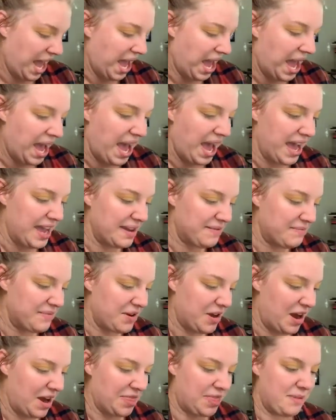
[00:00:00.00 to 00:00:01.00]
I am
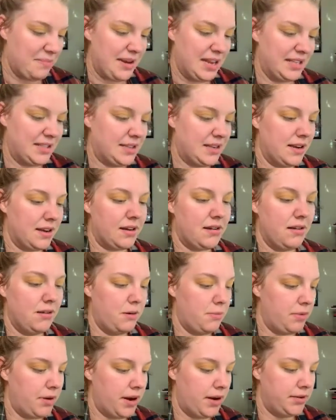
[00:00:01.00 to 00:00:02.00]
not the best at
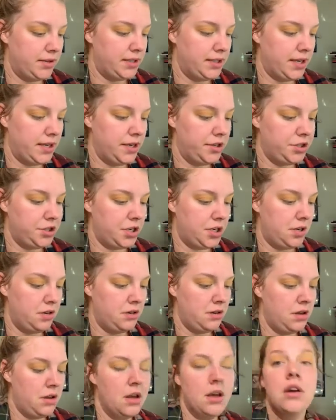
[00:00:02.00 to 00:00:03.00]
color pronunciation.
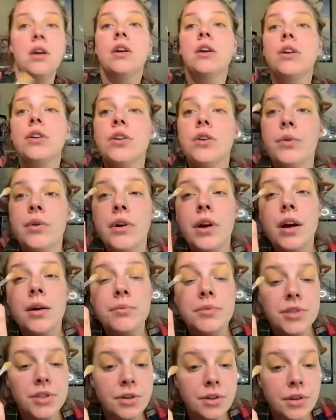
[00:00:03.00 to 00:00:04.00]
You will
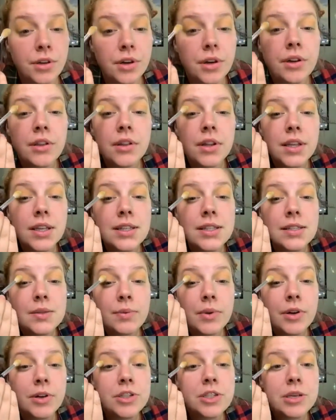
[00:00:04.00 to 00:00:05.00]
come to learn this.
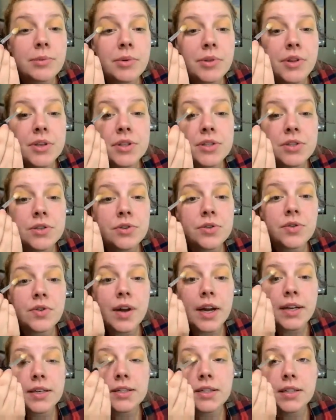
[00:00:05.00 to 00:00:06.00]
We're just going to put this
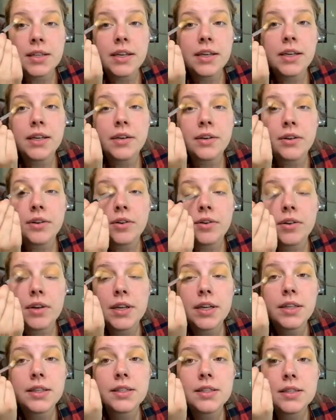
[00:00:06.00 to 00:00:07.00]
directly in our
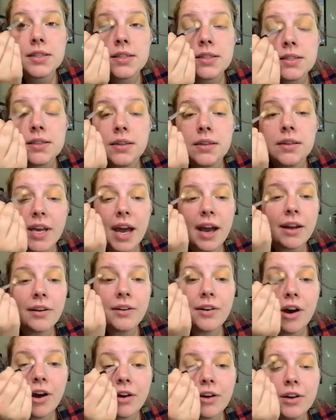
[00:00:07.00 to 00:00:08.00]
crease. I'm
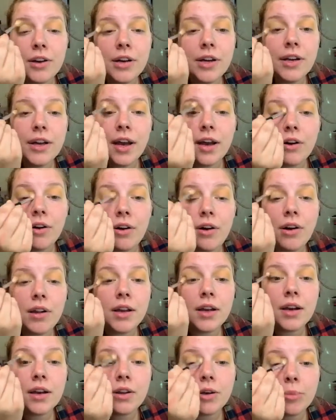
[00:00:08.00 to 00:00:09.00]
not good at all at
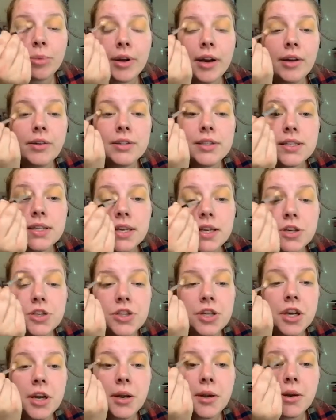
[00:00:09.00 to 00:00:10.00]
color
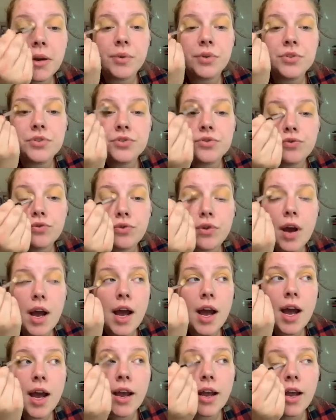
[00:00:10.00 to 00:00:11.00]
pronunciation. I'll
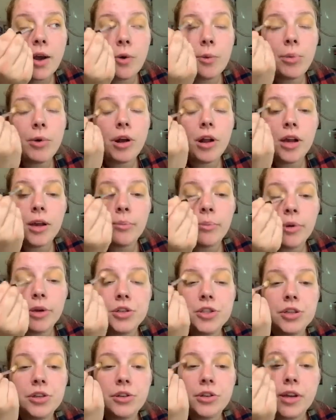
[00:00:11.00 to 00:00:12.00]
try. I will probably
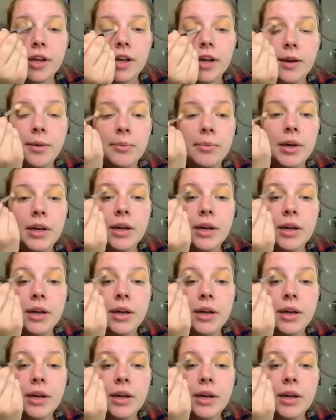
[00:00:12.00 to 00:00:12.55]
butcher them.